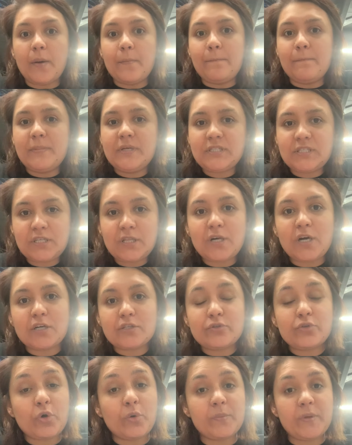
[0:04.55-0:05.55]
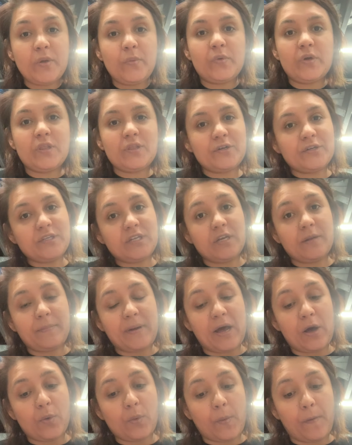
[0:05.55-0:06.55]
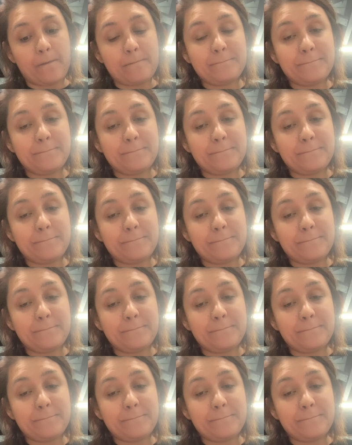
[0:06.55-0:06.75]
Miss DeLong told me we're learning about